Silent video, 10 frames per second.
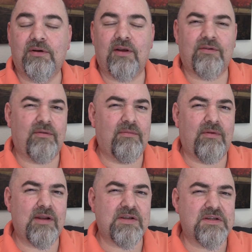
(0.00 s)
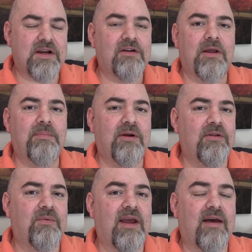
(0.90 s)
It doesn't necessarily appear
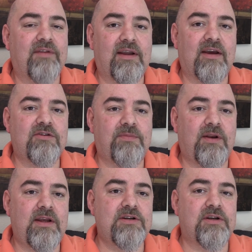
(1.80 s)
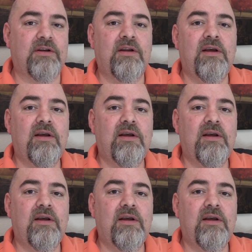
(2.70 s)
that we have any explanation.